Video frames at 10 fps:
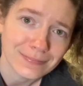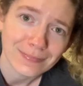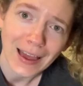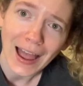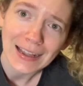
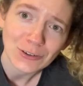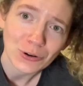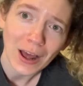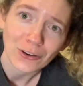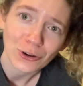I do
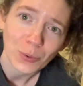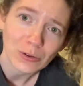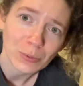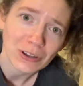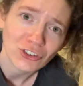not do well
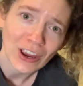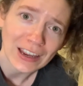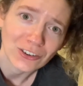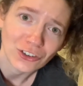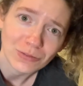with
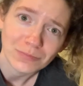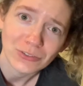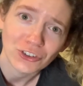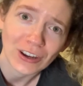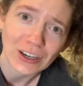change.
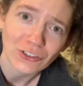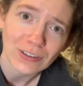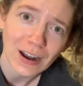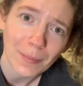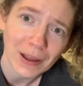Change is
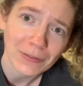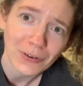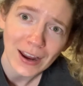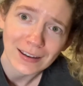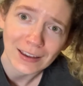not my
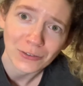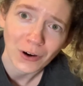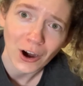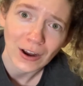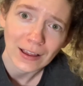friend as
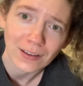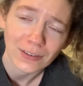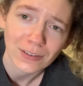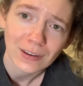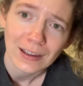far
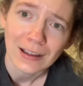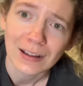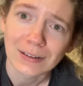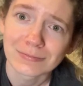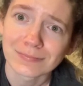as
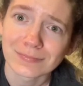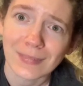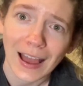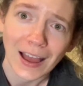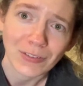
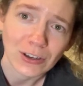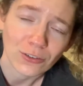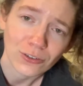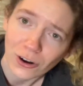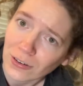having to
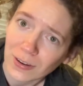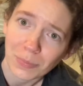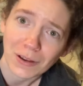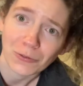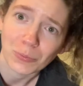start
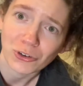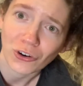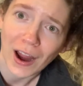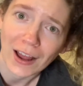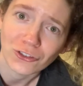something from
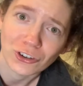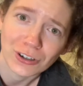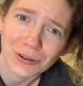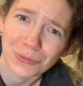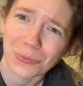scratch
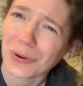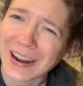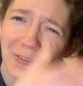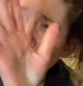or whatever